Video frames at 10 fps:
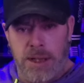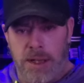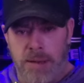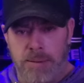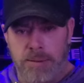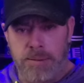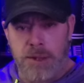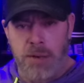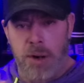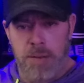um,
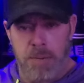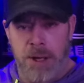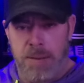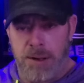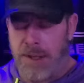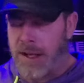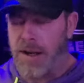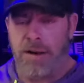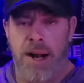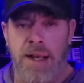group of people that
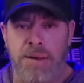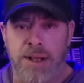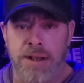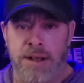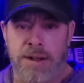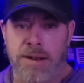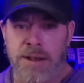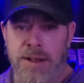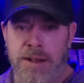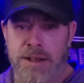interact with each other,
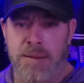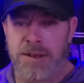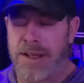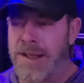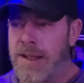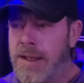and it seems like